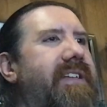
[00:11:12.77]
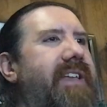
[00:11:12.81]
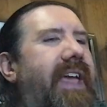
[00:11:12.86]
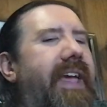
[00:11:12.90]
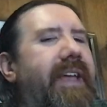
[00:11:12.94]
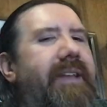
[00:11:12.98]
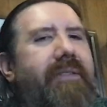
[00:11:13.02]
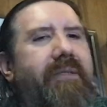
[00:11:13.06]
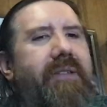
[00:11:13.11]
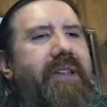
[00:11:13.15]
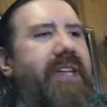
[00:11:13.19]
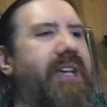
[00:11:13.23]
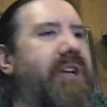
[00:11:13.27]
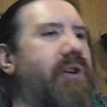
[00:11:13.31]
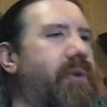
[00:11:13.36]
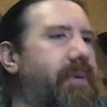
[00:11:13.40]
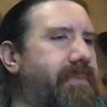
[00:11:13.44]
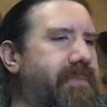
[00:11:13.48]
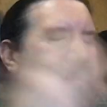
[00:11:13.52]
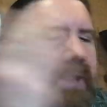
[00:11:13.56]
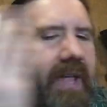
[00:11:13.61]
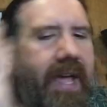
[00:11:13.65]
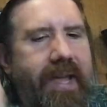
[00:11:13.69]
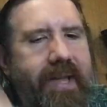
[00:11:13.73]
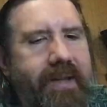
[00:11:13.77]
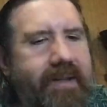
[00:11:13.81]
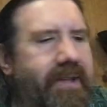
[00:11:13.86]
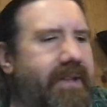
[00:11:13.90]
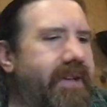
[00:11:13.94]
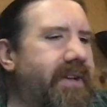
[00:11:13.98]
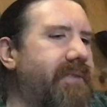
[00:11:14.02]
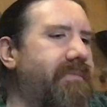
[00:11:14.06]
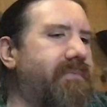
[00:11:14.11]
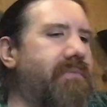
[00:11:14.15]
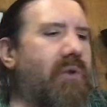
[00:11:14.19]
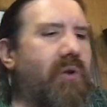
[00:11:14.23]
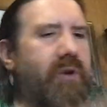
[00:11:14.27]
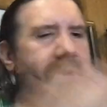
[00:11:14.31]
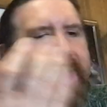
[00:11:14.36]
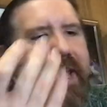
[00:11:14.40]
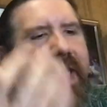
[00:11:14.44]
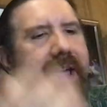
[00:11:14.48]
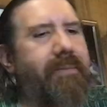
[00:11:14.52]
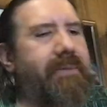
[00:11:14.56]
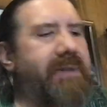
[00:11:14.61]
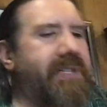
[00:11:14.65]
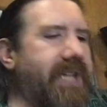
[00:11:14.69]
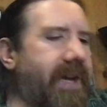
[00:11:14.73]
and equipped like more
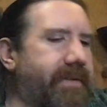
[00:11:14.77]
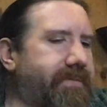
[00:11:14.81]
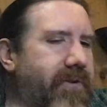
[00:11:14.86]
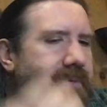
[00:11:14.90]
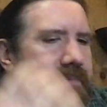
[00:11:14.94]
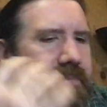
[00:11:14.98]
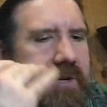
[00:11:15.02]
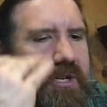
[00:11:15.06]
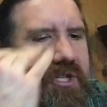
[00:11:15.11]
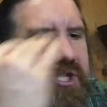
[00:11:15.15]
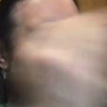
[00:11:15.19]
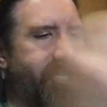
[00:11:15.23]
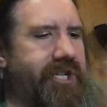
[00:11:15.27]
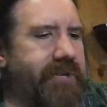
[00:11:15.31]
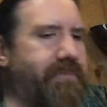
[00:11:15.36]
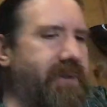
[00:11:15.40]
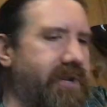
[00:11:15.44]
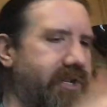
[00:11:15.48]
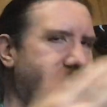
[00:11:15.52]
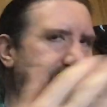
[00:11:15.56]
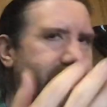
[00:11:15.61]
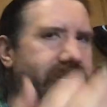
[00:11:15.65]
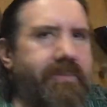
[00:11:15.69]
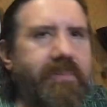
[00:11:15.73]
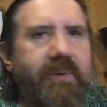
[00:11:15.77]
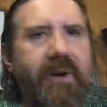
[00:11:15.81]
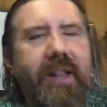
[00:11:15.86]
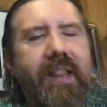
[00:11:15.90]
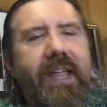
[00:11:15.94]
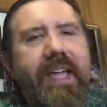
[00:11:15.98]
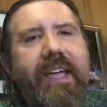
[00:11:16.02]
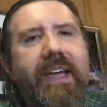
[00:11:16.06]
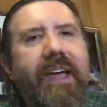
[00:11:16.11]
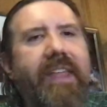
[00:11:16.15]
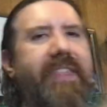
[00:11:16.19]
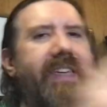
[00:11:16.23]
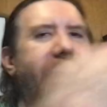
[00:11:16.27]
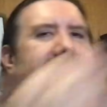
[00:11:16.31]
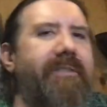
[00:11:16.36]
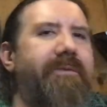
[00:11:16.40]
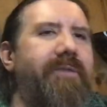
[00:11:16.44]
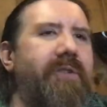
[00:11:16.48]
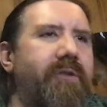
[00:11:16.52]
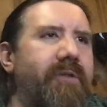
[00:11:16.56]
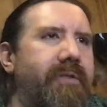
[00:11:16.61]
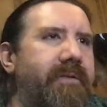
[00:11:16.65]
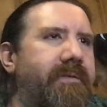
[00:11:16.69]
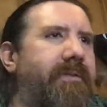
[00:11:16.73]
damage after punching, like I think
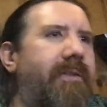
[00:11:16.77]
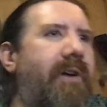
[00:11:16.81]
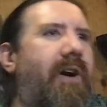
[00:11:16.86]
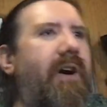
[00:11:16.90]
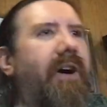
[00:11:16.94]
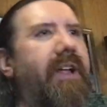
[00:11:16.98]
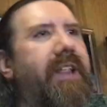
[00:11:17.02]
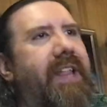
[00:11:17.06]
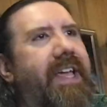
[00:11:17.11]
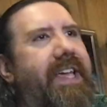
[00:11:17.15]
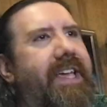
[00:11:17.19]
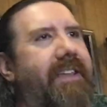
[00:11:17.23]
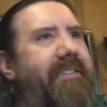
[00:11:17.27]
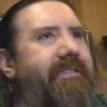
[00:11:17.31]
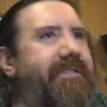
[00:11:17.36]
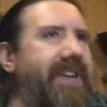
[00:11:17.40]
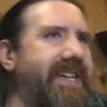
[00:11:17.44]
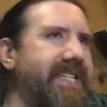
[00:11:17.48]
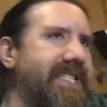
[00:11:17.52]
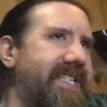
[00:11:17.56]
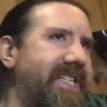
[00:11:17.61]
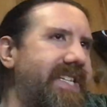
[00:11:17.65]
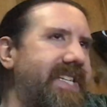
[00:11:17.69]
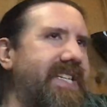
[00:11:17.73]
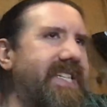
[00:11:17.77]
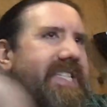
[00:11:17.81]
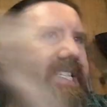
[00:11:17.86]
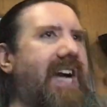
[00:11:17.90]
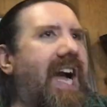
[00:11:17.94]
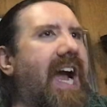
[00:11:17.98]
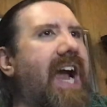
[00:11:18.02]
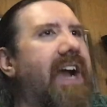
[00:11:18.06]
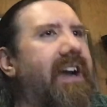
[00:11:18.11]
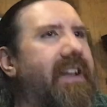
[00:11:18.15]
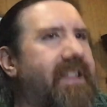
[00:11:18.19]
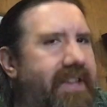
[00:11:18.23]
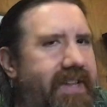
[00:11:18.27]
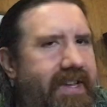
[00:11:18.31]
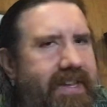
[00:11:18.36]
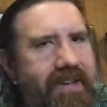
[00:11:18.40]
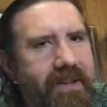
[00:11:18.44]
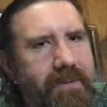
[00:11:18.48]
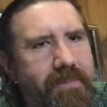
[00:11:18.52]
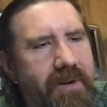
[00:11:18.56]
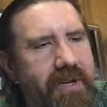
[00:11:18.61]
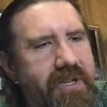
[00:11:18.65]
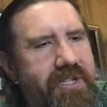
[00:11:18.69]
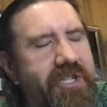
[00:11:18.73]
if you invested entirely
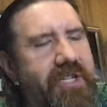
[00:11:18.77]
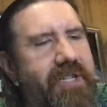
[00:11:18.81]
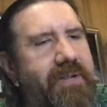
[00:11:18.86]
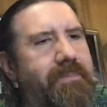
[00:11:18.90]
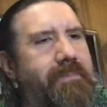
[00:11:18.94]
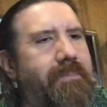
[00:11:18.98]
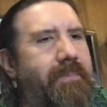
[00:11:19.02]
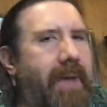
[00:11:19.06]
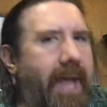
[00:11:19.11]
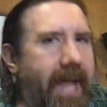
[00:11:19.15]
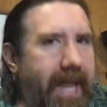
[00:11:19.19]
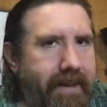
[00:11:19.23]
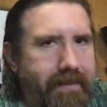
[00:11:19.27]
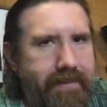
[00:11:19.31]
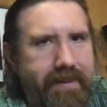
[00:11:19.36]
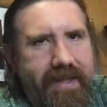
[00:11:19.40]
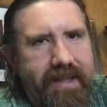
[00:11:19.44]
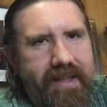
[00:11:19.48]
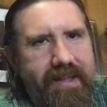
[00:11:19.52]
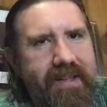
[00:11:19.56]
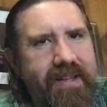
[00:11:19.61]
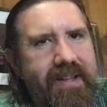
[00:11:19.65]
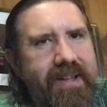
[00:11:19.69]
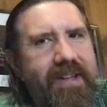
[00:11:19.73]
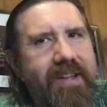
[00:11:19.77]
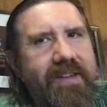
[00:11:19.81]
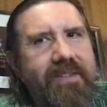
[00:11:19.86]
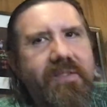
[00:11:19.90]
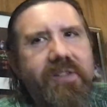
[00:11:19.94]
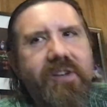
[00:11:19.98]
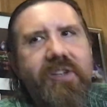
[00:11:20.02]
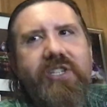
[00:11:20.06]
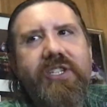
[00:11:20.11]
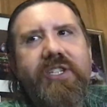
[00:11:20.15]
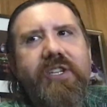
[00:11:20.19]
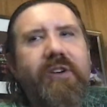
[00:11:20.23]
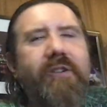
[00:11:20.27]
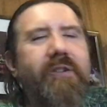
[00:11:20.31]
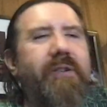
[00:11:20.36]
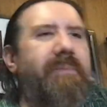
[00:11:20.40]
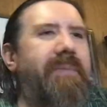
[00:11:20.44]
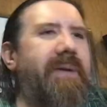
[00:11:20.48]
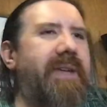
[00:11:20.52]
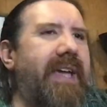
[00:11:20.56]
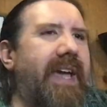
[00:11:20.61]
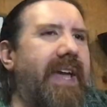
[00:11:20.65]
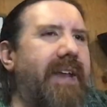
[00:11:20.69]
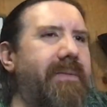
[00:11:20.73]
into punching, maybe there still
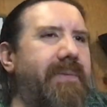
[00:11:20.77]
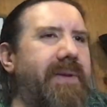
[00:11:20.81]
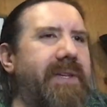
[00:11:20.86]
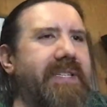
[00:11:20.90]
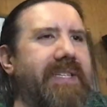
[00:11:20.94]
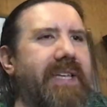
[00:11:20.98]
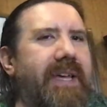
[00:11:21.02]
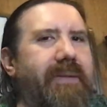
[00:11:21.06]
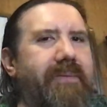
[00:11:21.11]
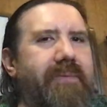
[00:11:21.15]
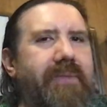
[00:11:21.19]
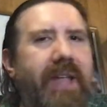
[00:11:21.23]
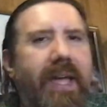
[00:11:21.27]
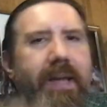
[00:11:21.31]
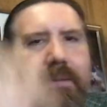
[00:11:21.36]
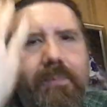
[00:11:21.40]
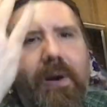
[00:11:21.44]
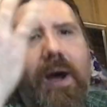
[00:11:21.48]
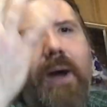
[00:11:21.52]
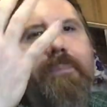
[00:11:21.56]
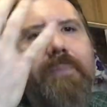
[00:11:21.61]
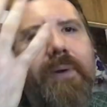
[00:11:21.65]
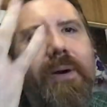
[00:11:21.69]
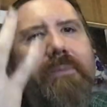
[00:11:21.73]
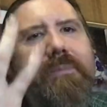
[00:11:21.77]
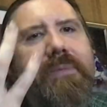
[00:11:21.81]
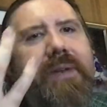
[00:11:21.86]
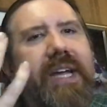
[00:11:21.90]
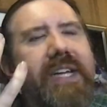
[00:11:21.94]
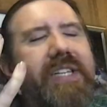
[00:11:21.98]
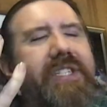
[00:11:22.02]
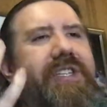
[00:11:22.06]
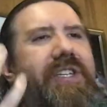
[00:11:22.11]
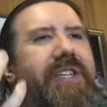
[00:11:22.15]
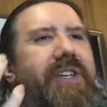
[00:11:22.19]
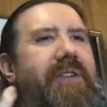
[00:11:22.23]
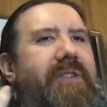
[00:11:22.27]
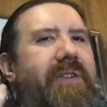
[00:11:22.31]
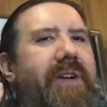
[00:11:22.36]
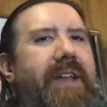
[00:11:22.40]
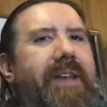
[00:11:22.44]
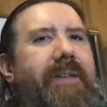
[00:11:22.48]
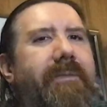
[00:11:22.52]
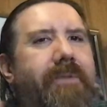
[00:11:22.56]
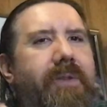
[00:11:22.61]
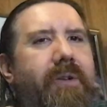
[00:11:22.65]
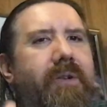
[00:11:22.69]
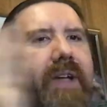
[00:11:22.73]
would be enemies that like pop up next to you,
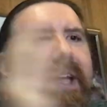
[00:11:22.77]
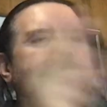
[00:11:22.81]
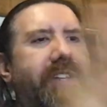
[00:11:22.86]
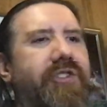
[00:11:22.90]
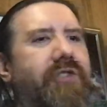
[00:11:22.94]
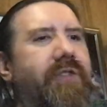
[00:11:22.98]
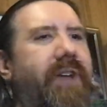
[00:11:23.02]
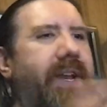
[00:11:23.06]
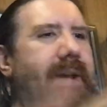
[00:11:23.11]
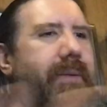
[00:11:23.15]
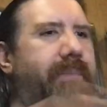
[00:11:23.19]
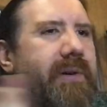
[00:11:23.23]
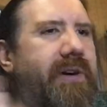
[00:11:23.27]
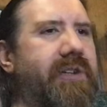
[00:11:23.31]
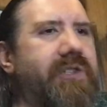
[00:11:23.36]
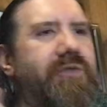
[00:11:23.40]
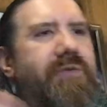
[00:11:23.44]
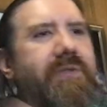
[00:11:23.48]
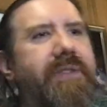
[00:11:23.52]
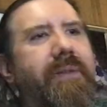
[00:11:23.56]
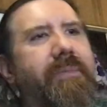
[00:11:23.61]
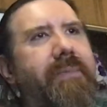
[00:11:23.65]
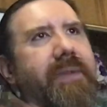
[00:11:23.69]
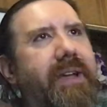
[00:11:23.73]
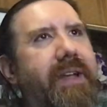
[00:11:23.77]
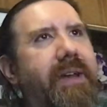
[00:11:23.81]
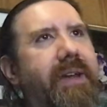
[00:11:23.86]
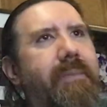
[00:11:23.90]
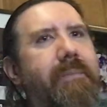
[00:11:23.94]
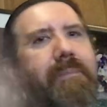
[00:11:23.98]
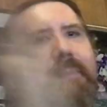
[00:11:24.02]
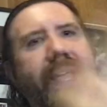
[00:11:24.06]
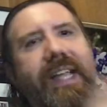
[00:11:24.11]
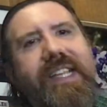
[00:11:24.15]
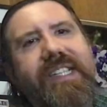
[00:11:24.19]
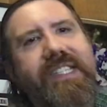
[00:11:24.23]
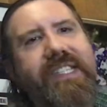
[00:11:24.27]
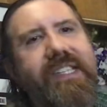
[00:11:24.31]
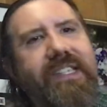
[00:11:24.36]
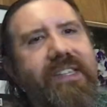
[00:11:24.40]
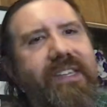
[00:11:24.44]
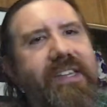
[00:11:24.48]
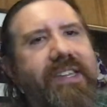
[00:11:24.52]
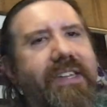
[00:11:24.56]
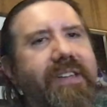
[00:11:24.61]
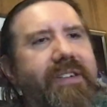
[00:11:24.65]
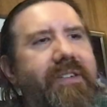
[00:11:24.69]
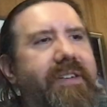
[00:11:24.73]
and if you like trade a punch with them, they're gonna
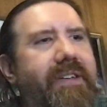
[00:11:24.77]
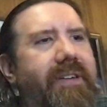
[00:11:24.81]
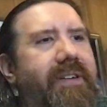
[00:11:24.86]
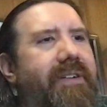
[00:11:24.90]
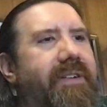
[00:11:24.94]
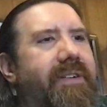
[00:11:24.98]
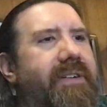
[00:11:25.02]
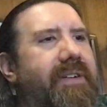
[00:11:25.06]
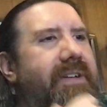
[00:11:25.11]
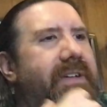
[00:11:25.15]
basically kill you.